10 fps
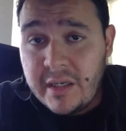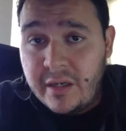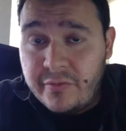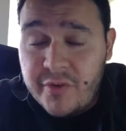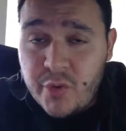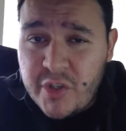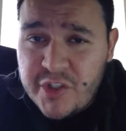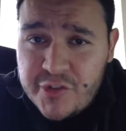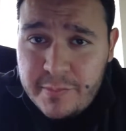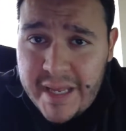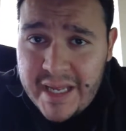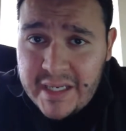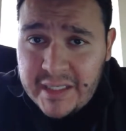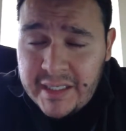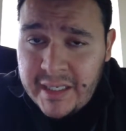a few years
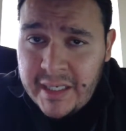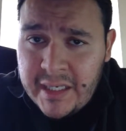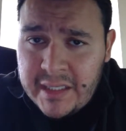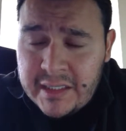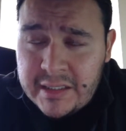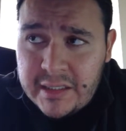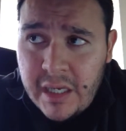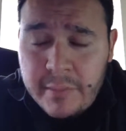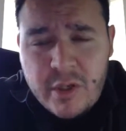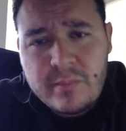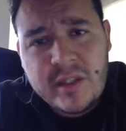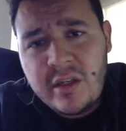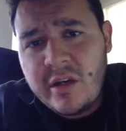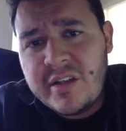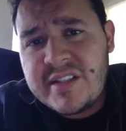back, and I'll be
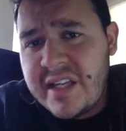completely honest,